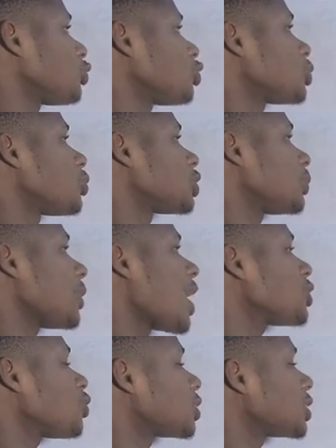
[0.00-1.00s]
So it
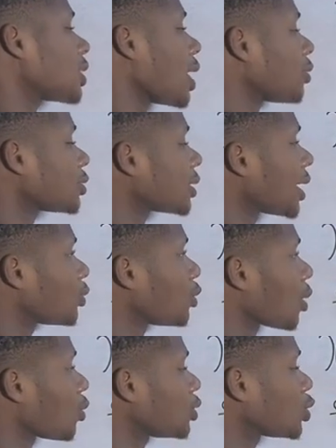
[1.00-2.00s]
multiplies what is outside. We
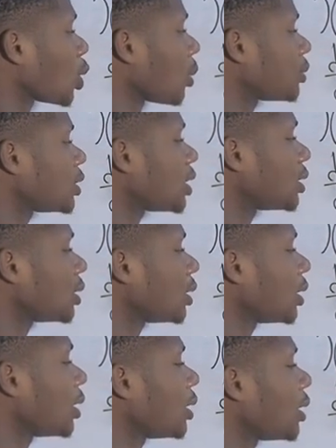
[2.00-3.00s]
are going to
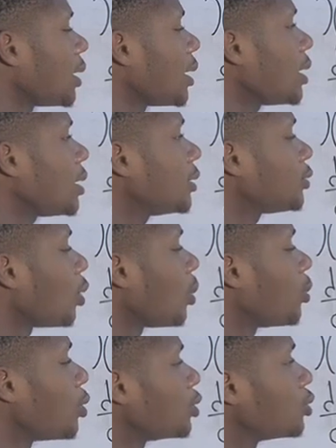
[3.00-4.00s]
obtain
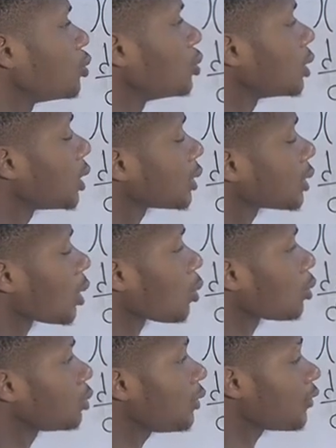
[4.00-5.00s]
aw.
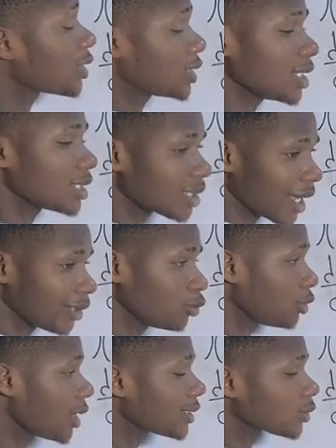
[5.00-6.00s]
Now when we differentiate
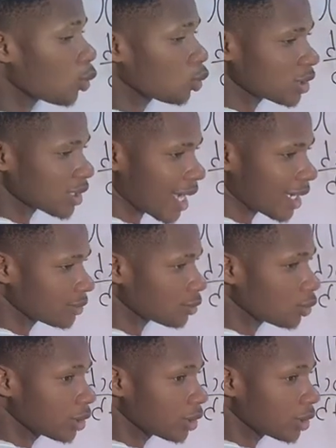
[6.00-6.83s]
sine, you get cosine.